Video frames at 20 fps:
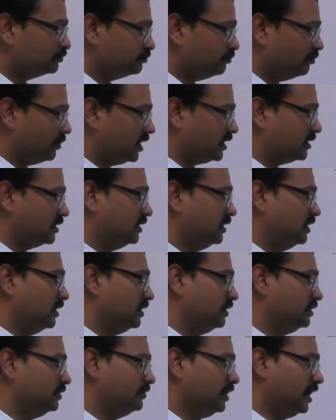
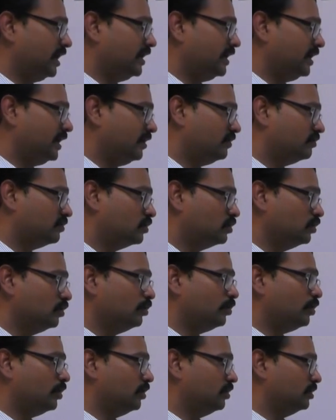But I have
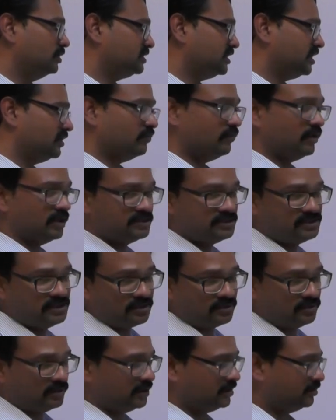two poles and one
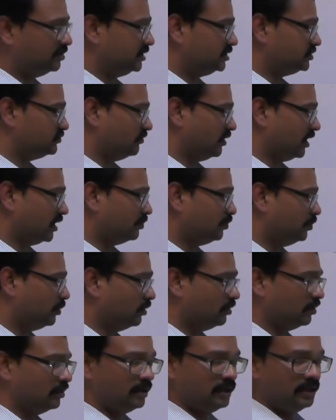0. It means one
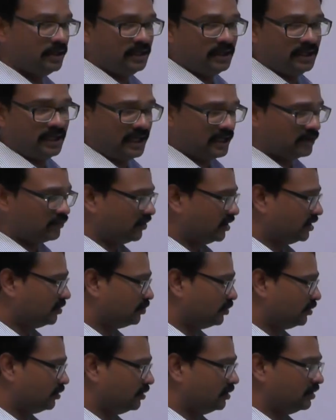pole, at
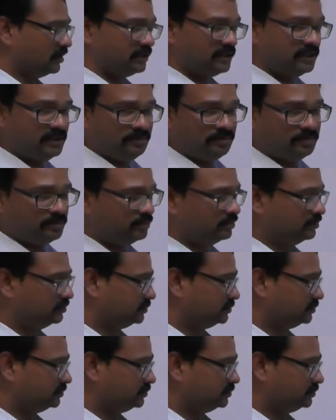one pole the